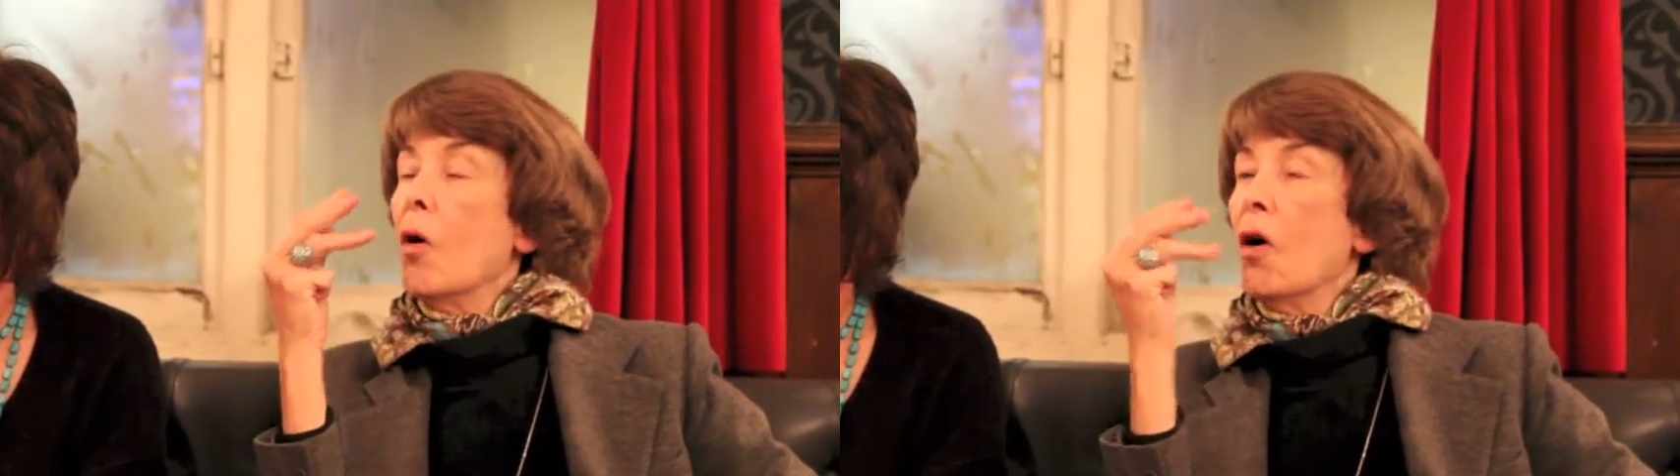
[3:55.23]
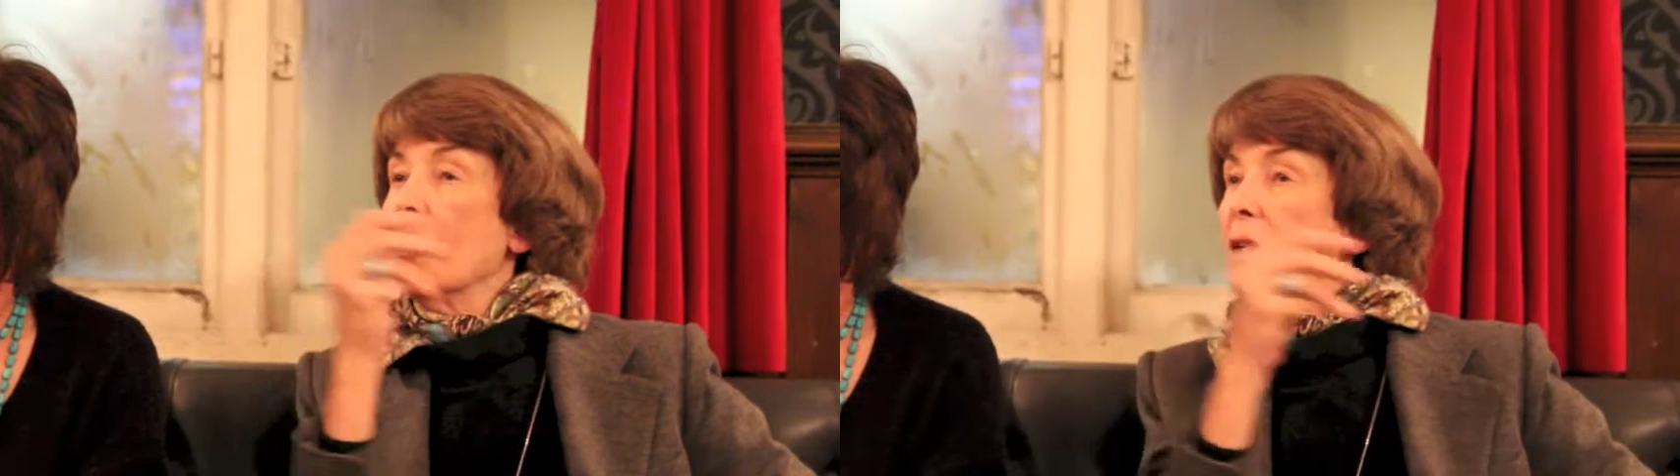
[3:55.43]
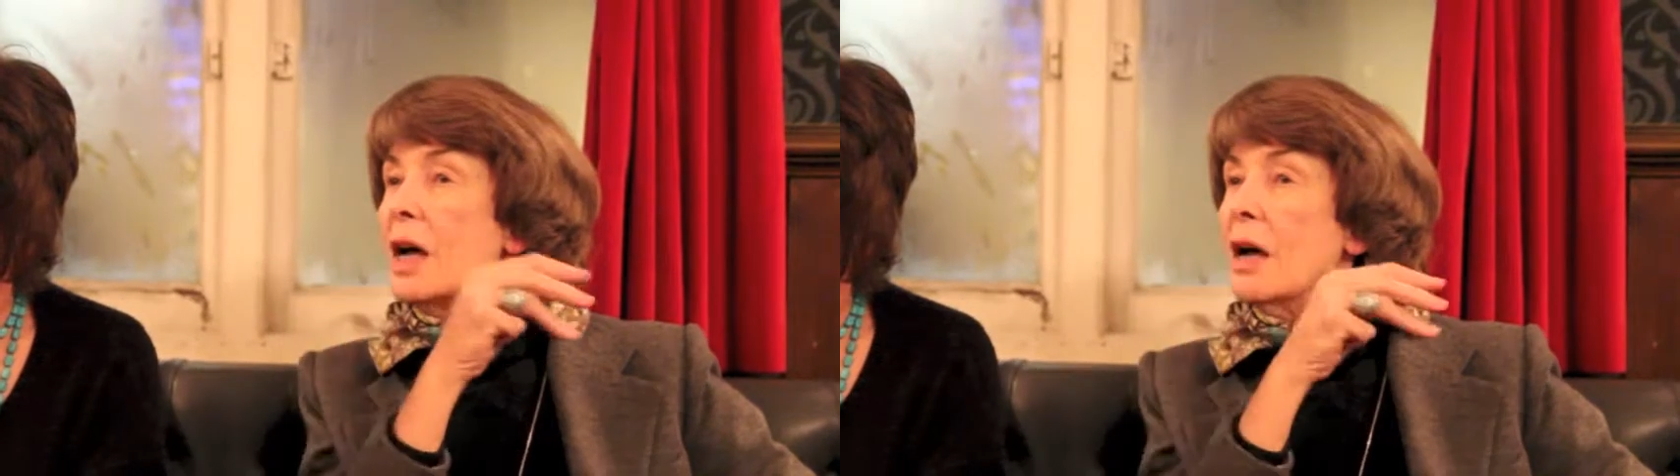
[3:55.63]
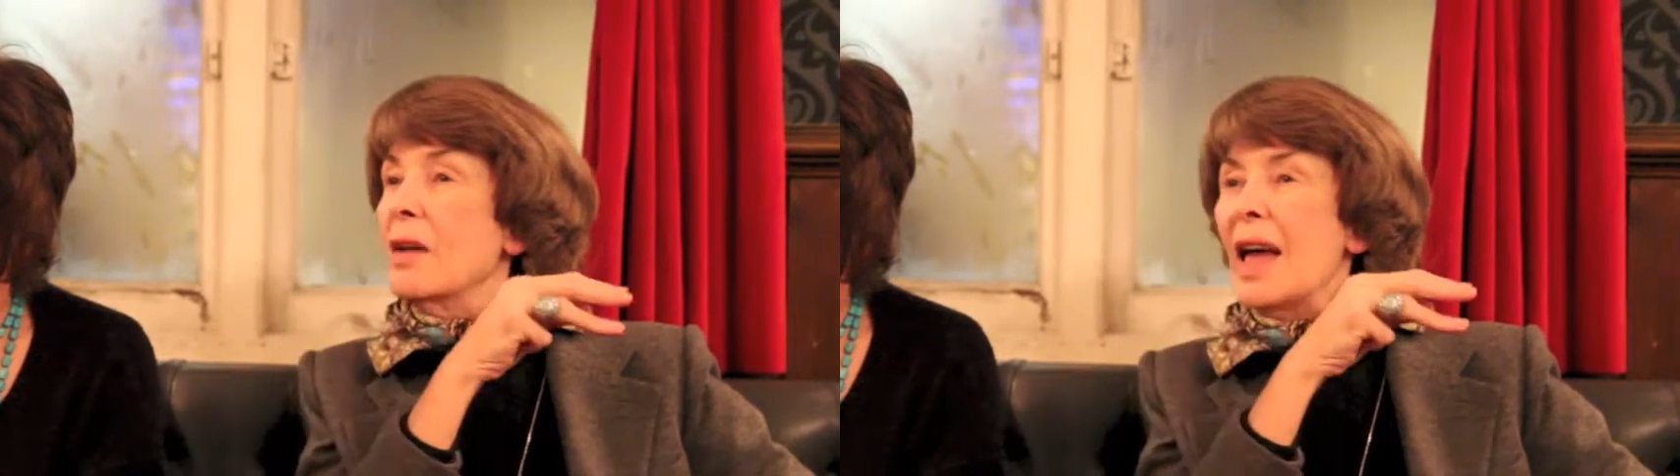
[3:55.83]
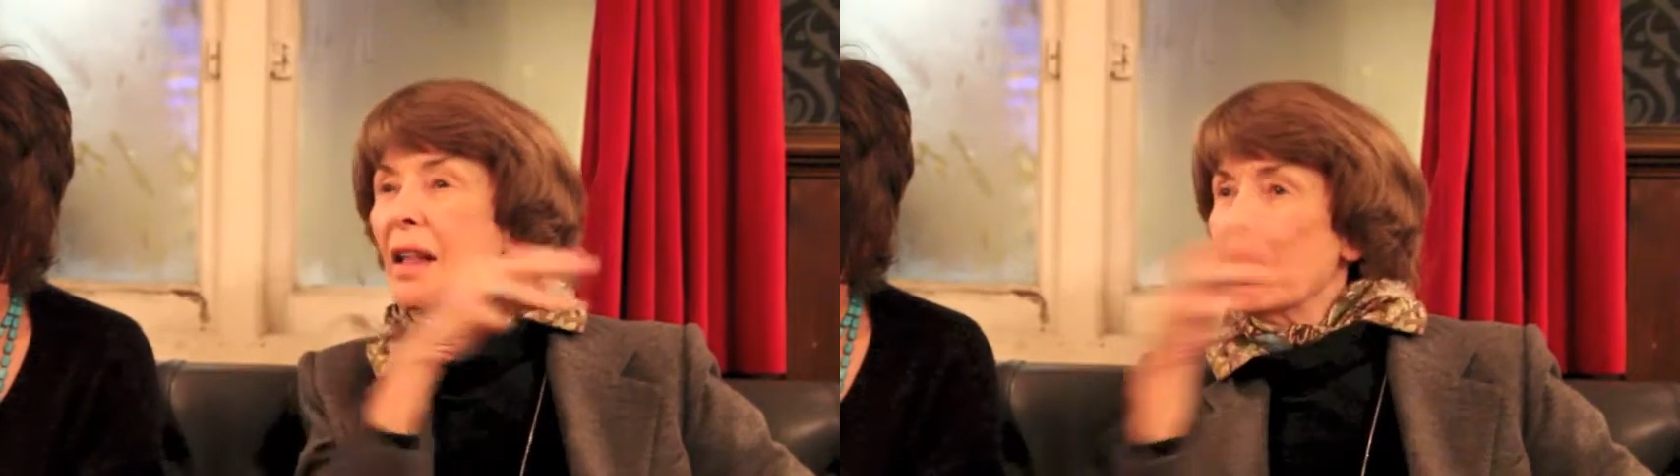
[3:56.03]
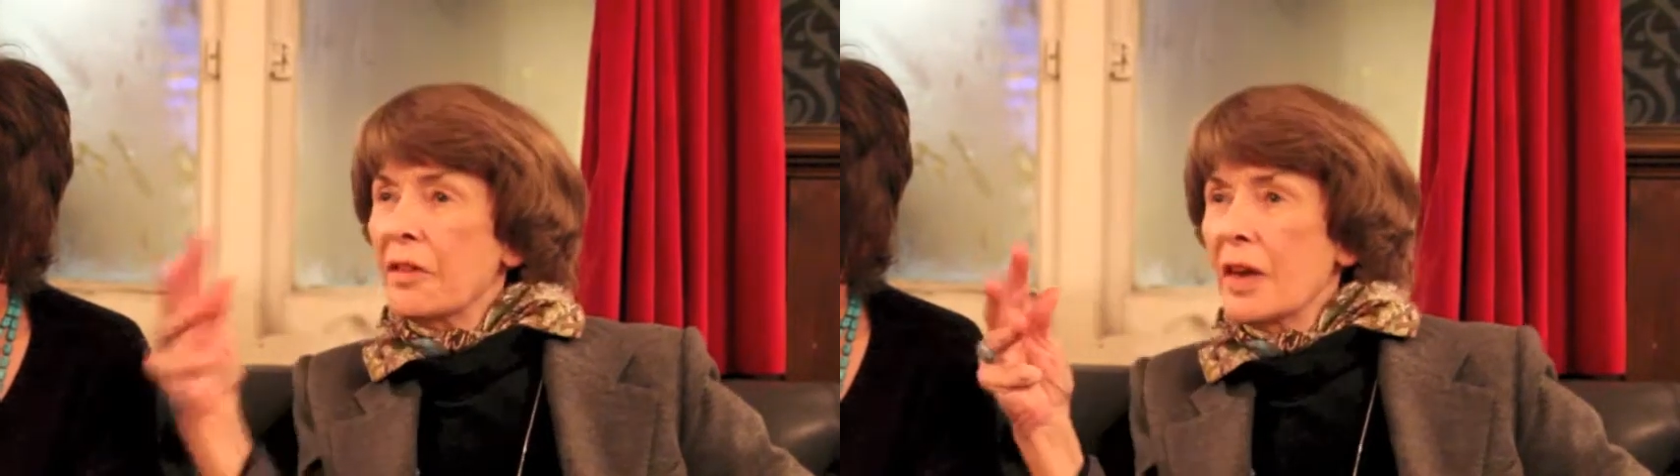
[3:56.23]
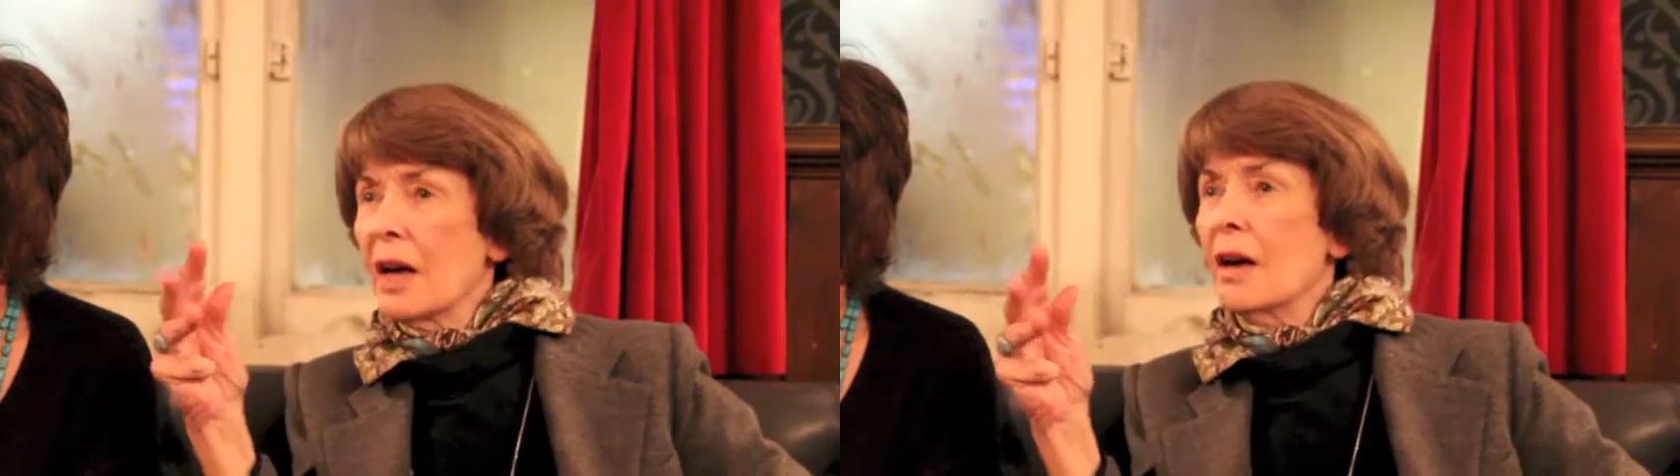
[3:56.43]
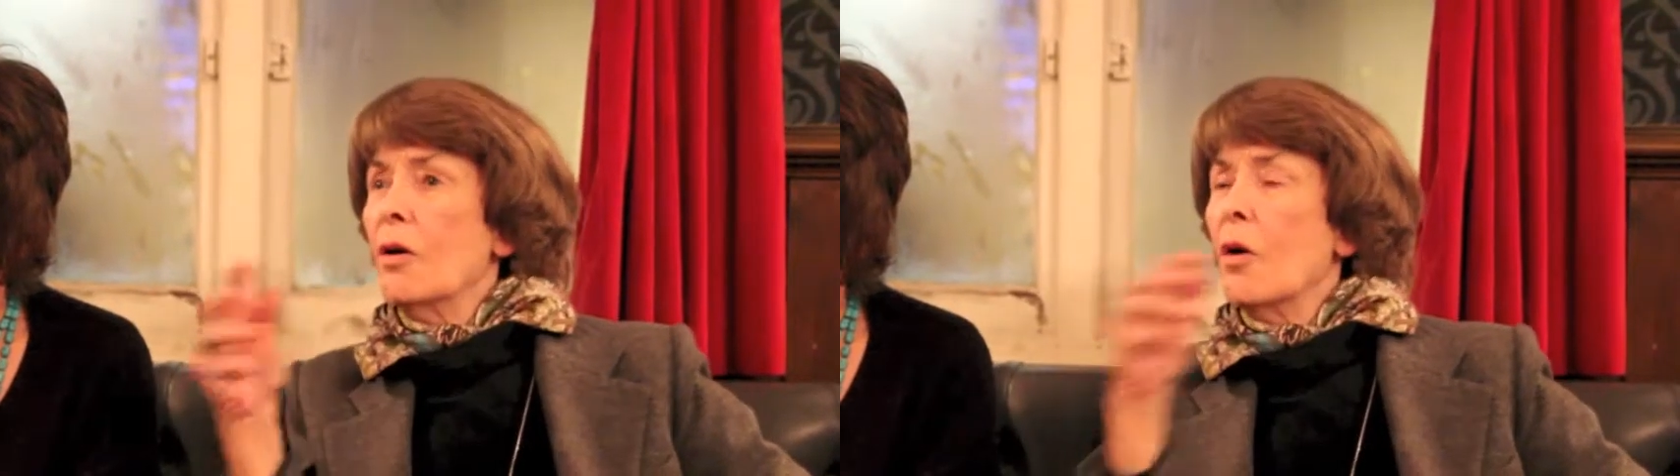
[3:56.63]
health
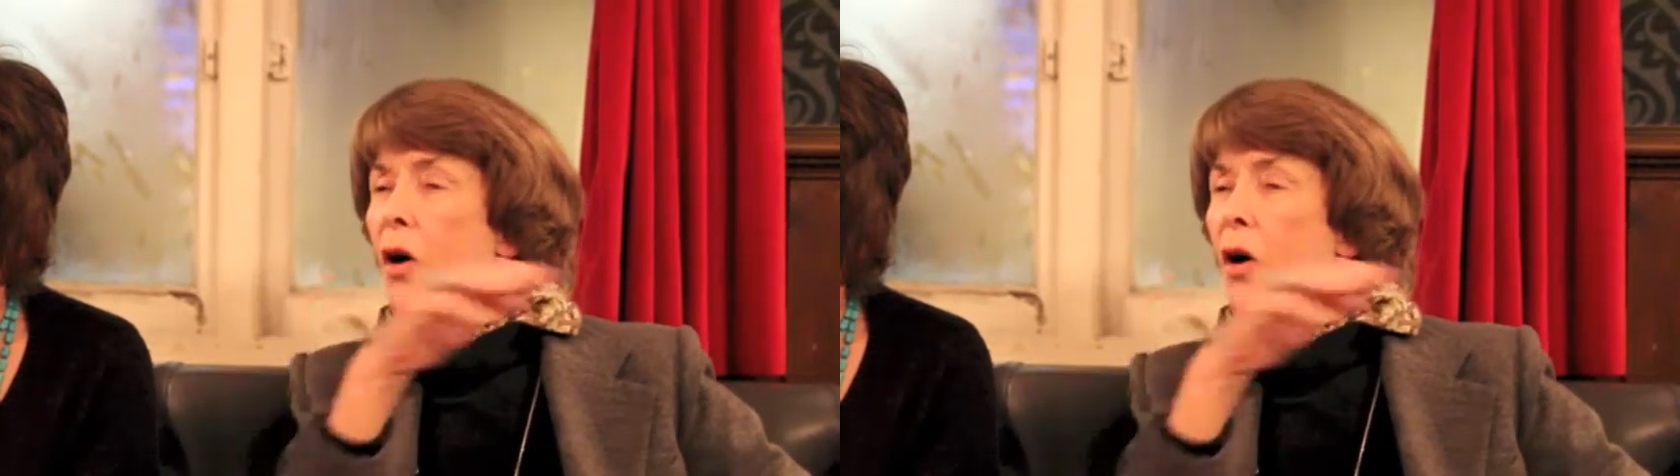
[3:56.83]
care,